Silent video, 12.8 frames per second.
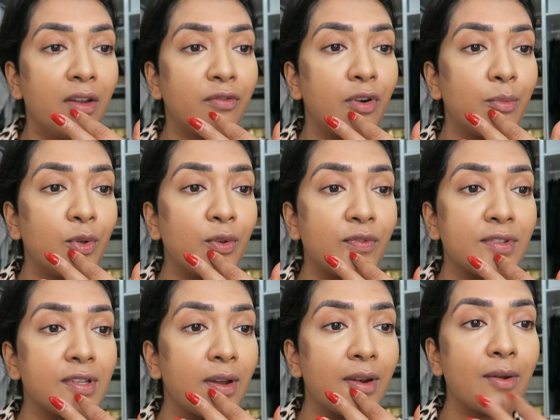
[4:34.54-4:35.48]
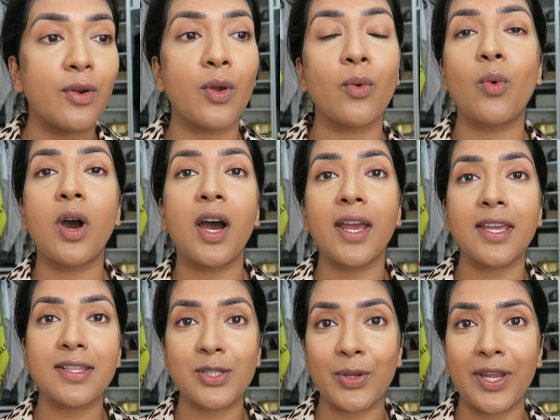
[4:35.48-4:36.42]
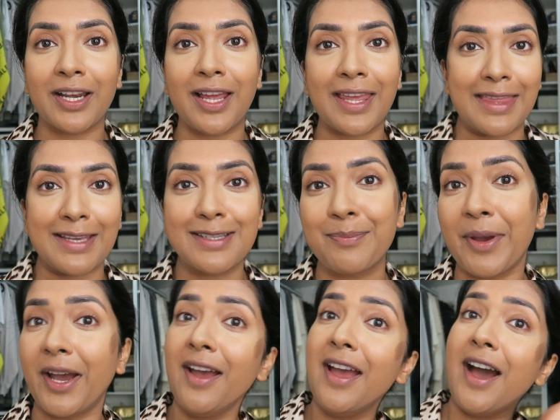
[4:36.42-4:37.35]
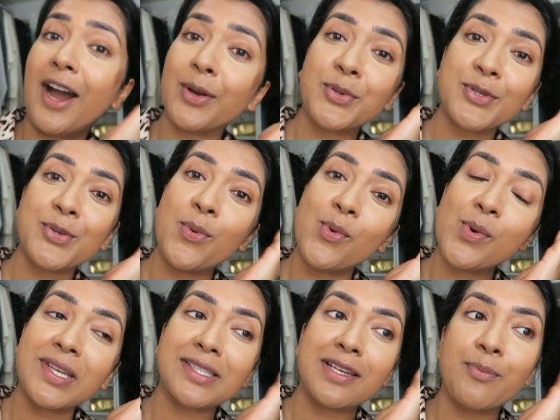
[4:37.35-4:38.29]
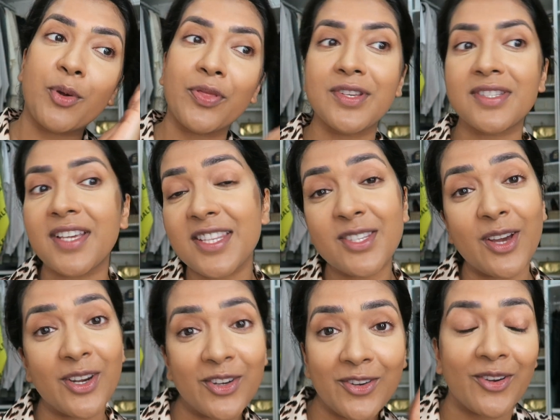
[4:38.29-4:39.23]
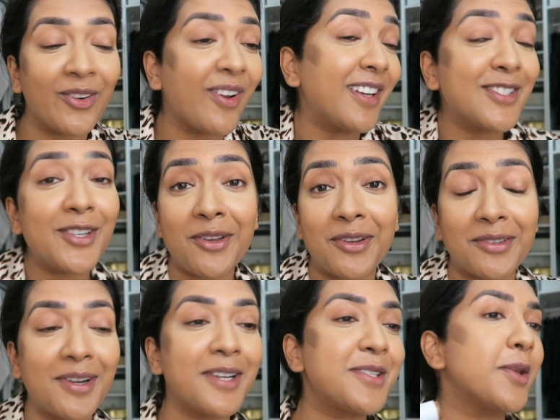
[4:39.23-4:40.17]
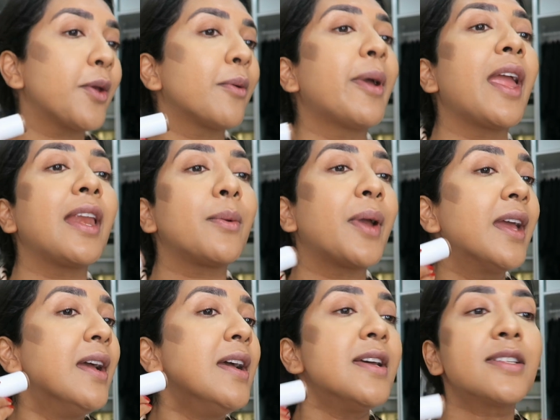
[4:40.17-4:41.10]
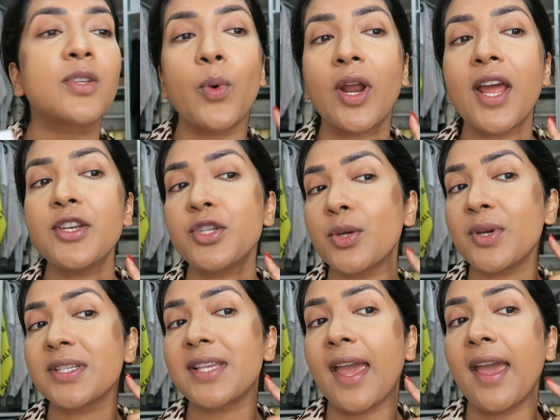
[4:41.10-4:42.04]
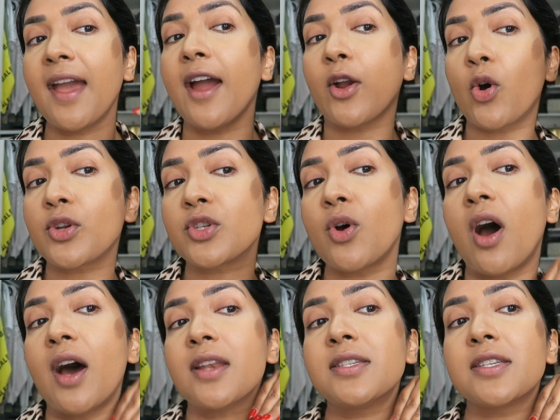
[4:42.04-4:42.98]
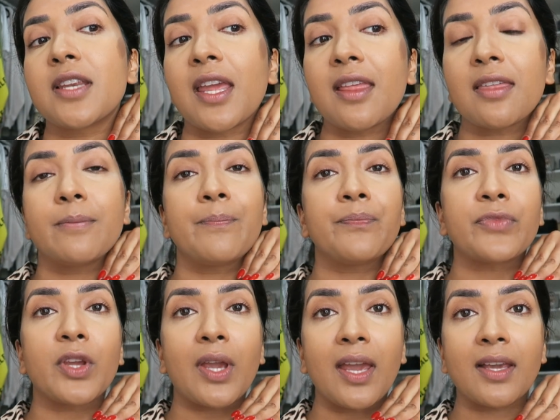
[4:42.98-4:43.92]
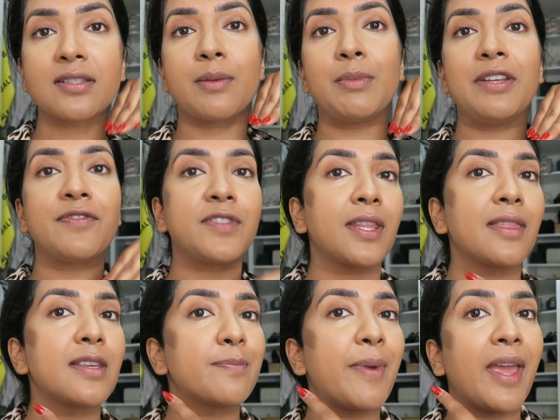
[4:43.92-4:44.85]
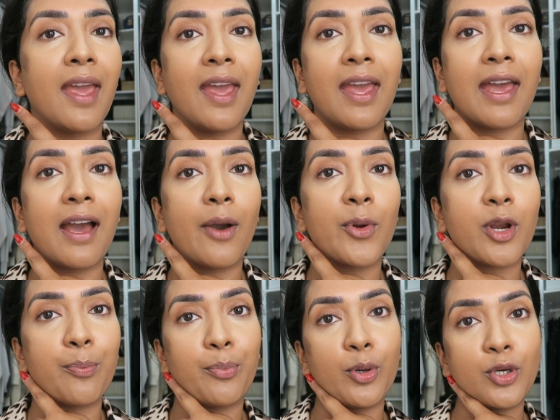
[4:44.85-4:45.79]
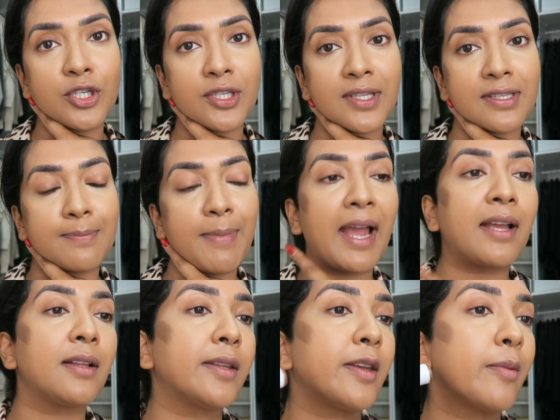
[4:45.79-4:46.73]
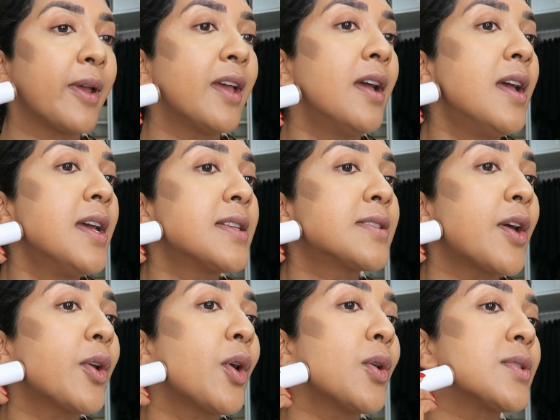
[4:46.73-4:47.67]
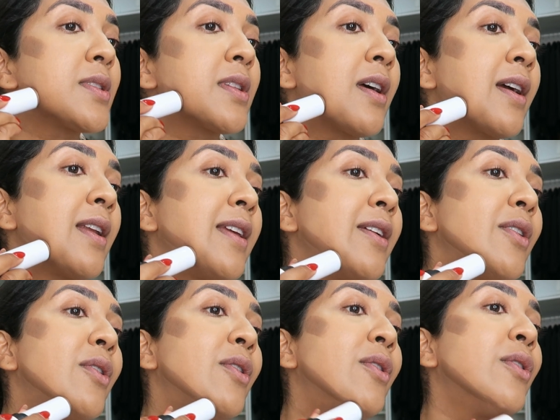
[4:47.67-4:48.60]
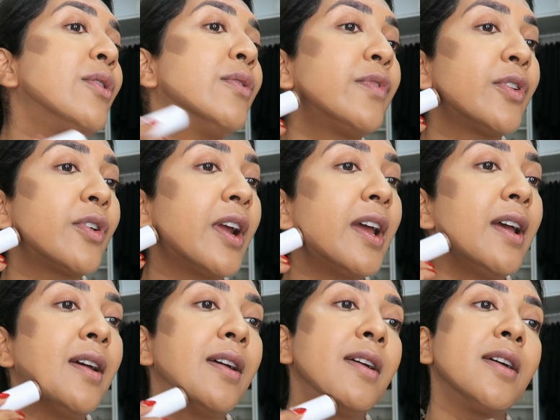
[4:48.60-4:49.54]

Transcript: removed, so I don't know why it's looking like this, but I also always sleep on this side, so I don't know. But anyway, so what I do is here I contour underneath, okay, because I'm lifting this, but here I want to push this back a little bit, so I go slightly over it.